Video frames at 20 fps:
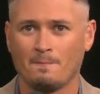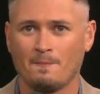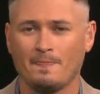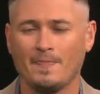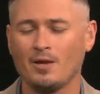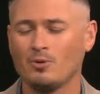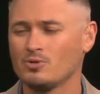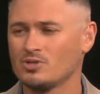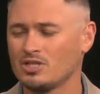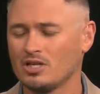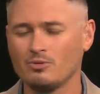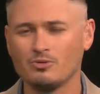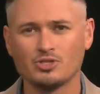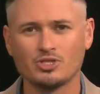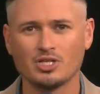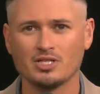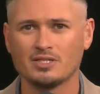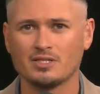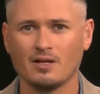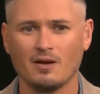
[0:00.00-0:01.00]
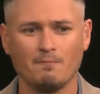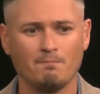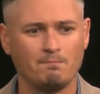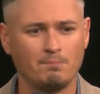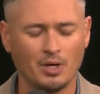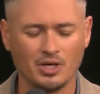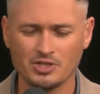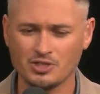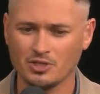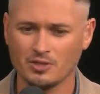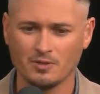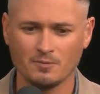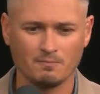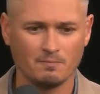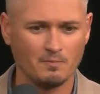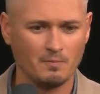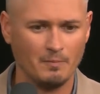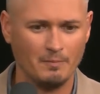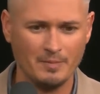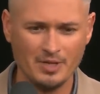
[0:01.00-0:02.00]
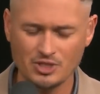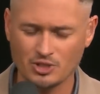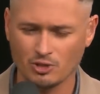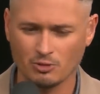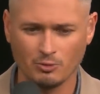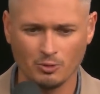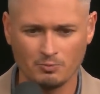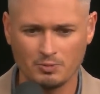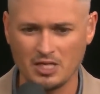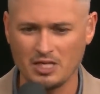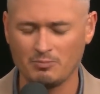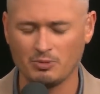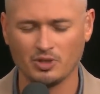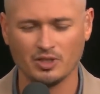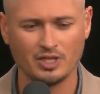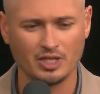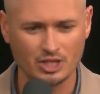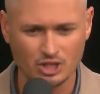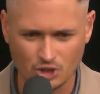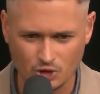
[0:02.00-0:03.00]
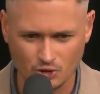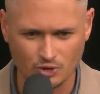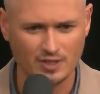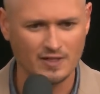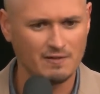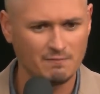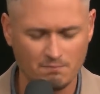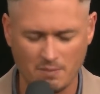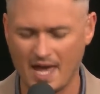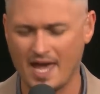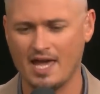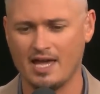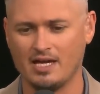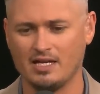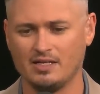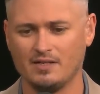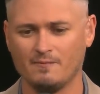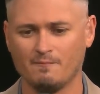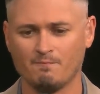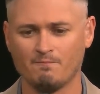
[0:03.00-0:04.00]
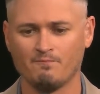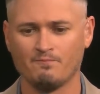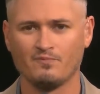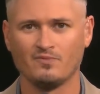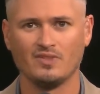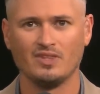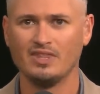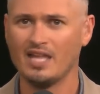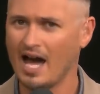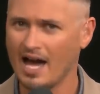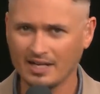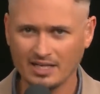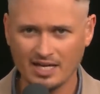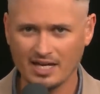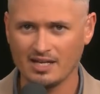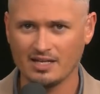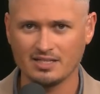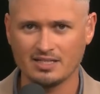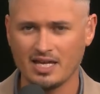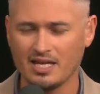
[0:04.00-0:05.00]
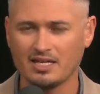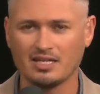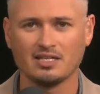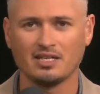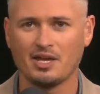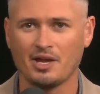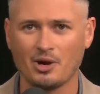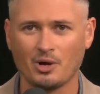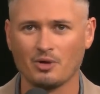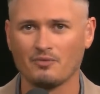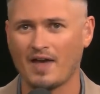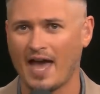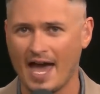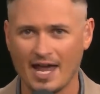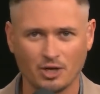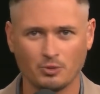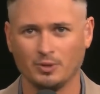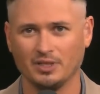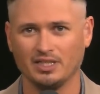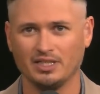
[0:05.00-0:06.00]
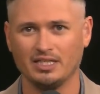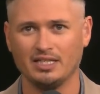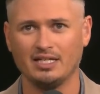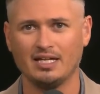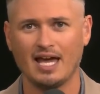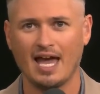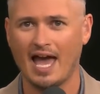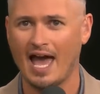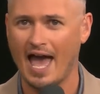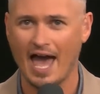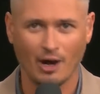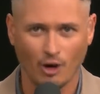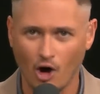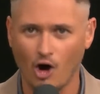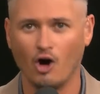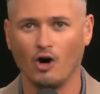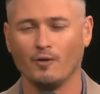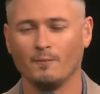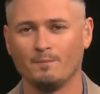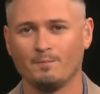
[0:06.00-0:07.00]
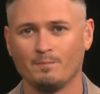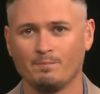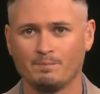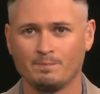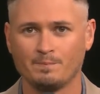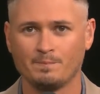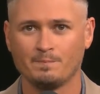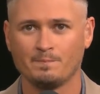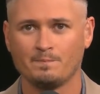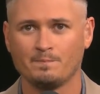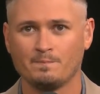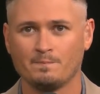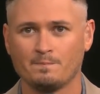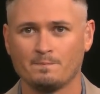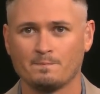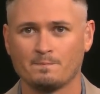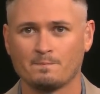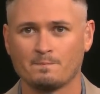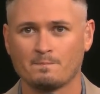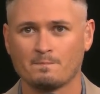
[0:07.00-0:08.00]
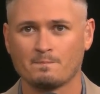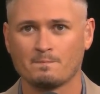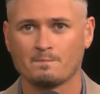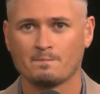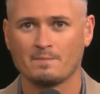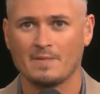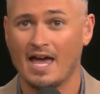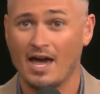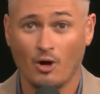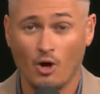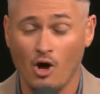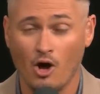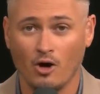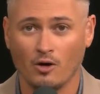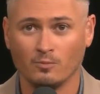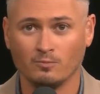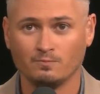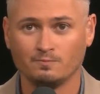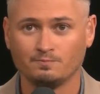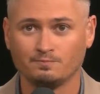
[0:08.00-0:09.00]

There was it was just a bunch of miserable people in extreme pain not getting taken care of adequately at all. At all.